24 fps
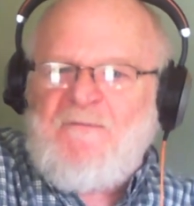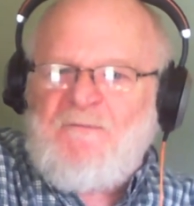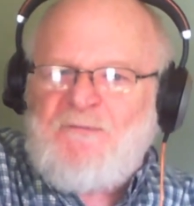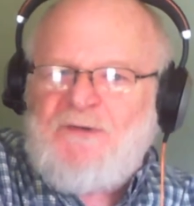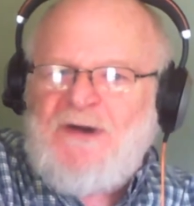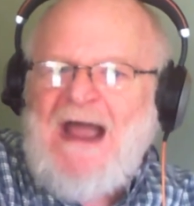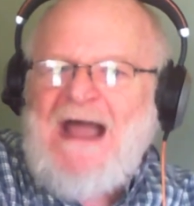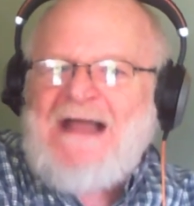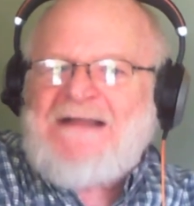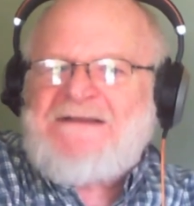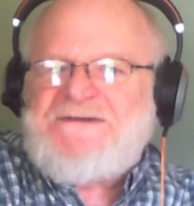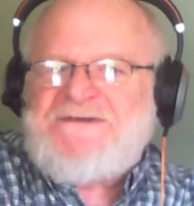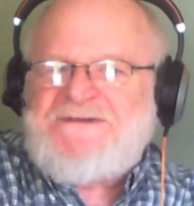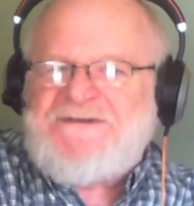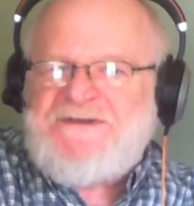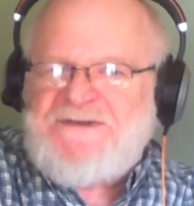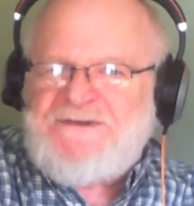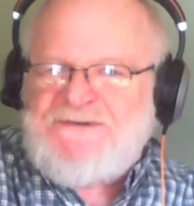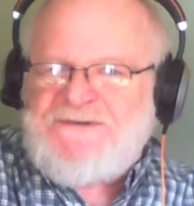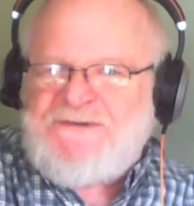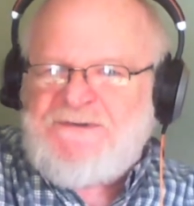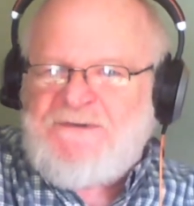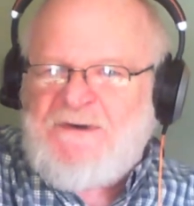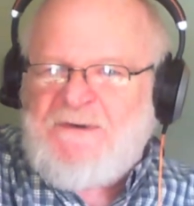
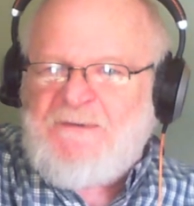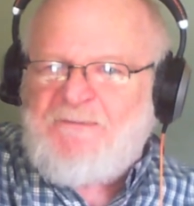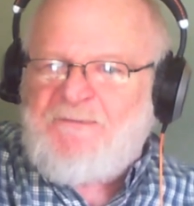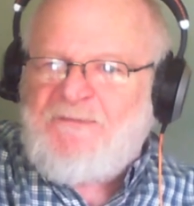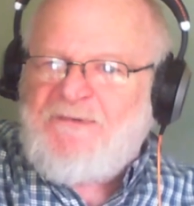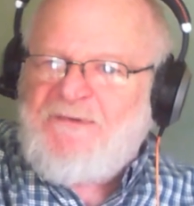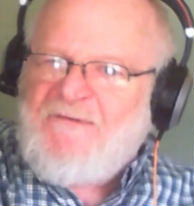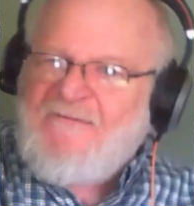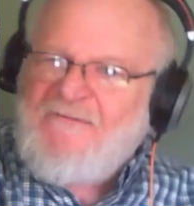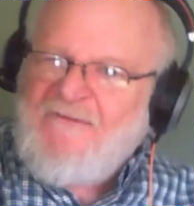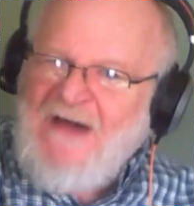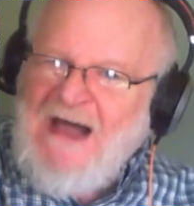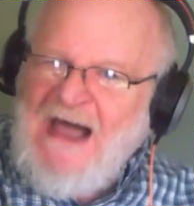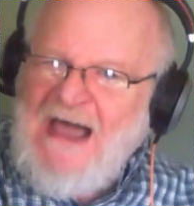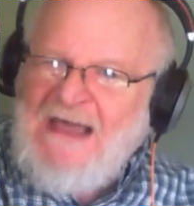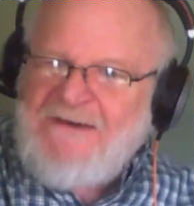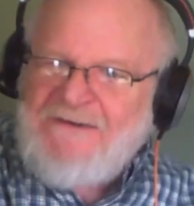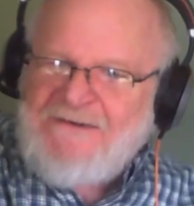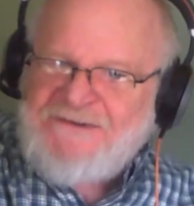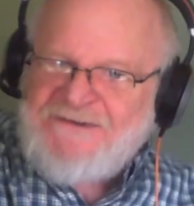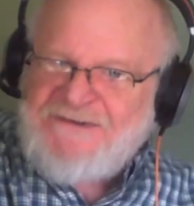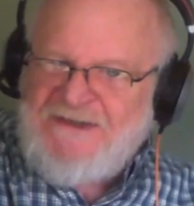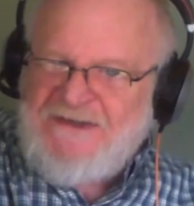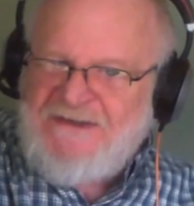practices or
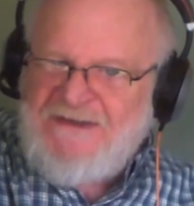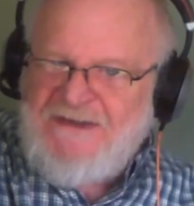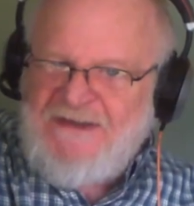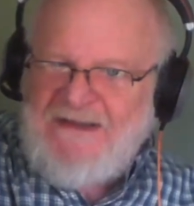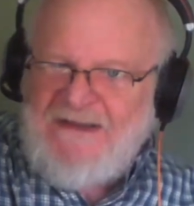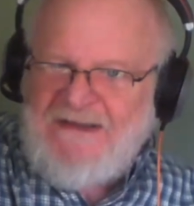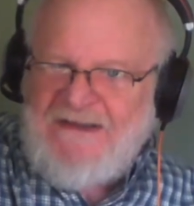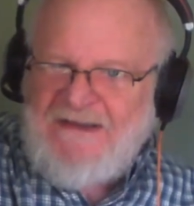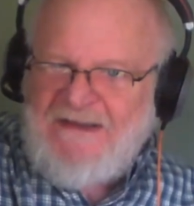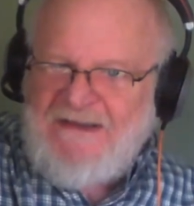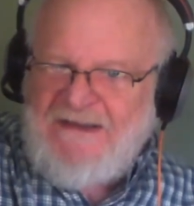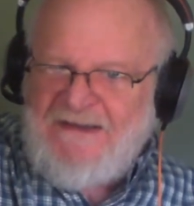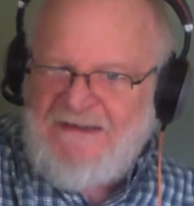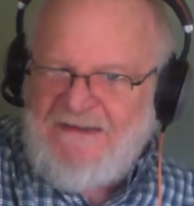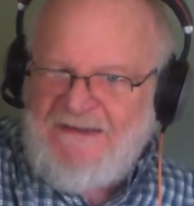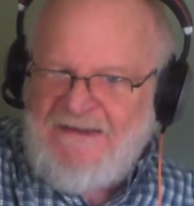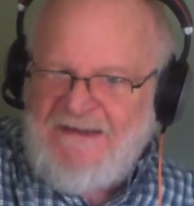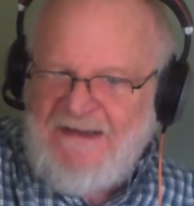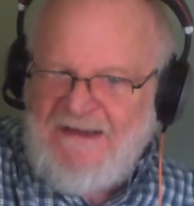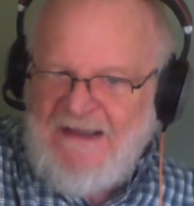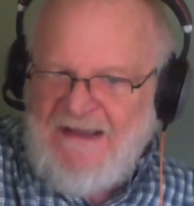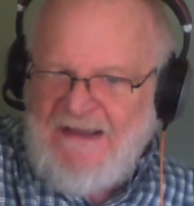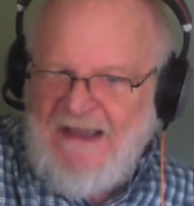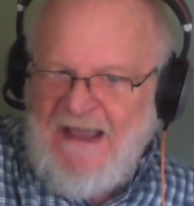providers in the
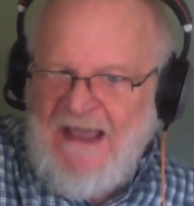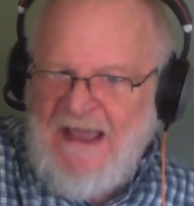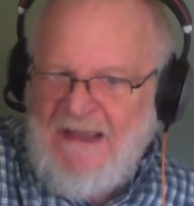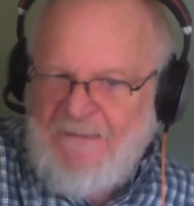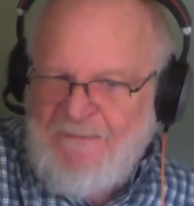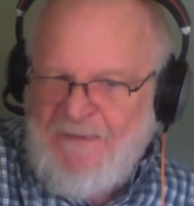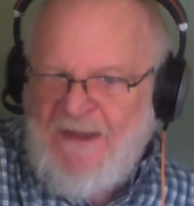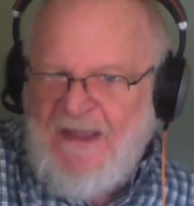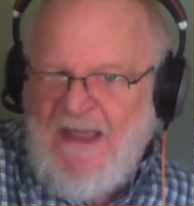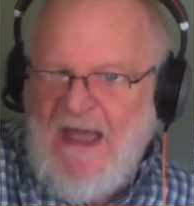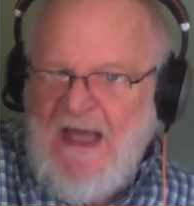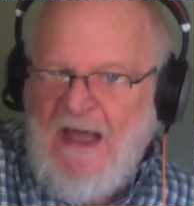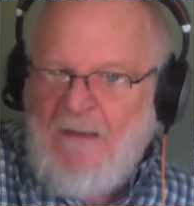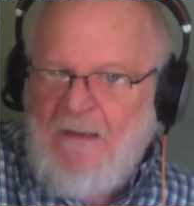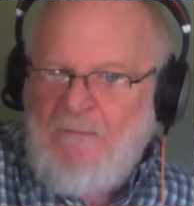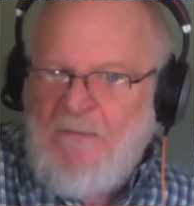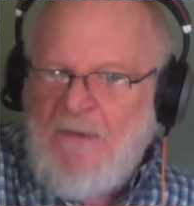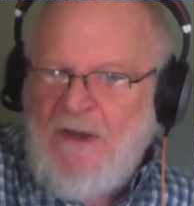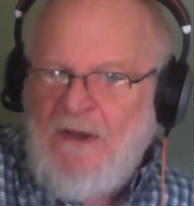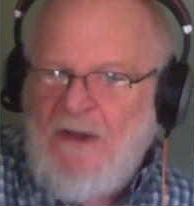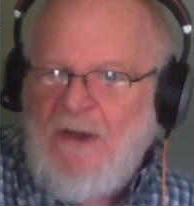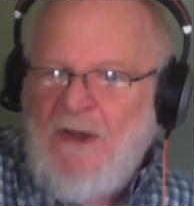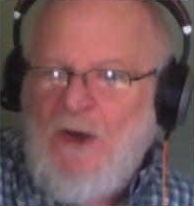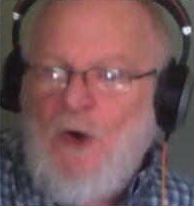
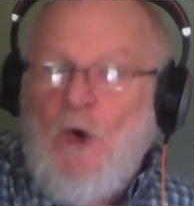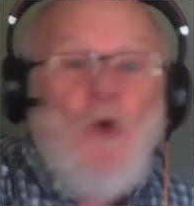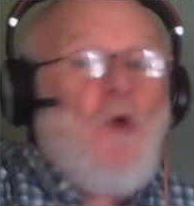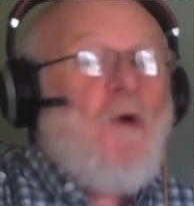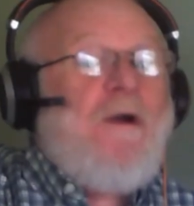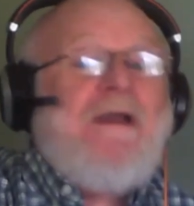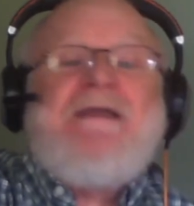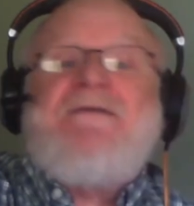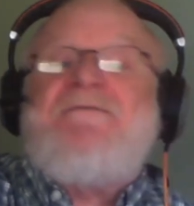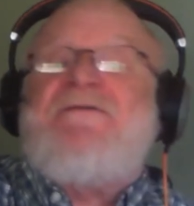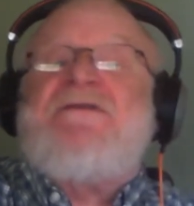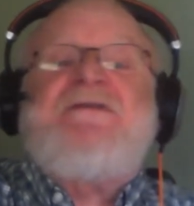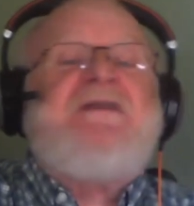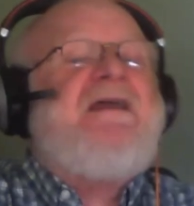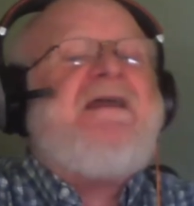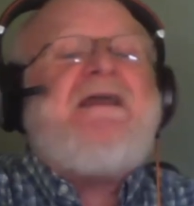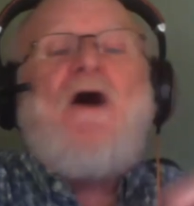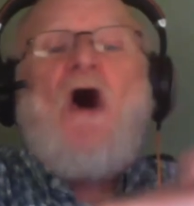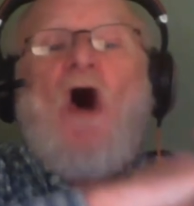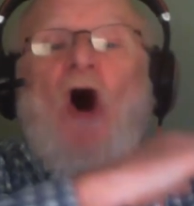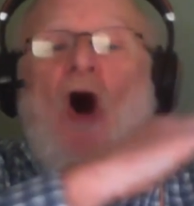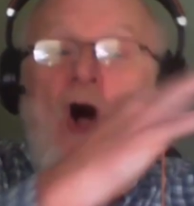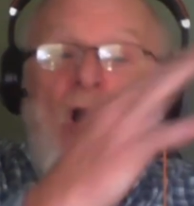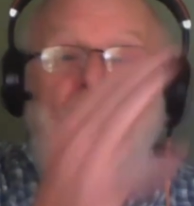APM, or even
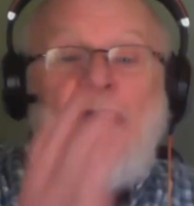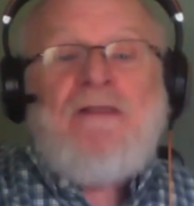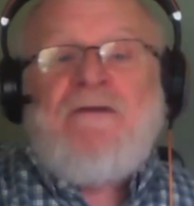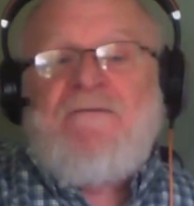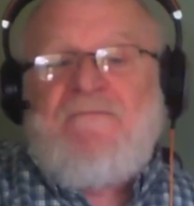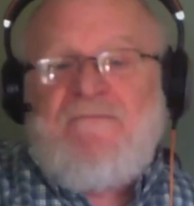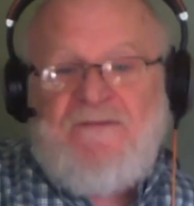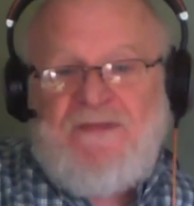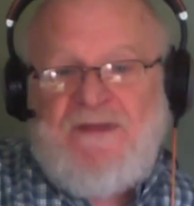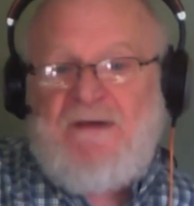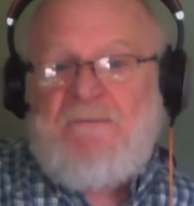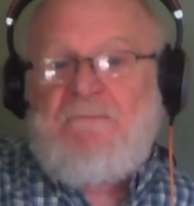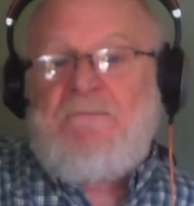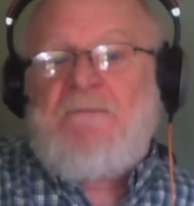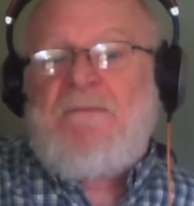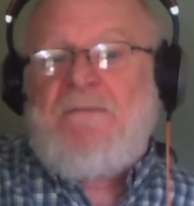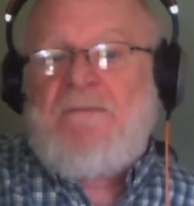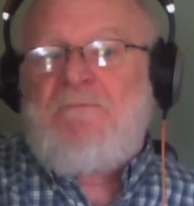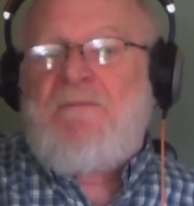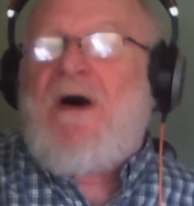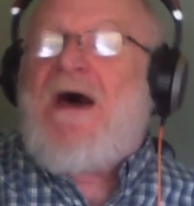all of them.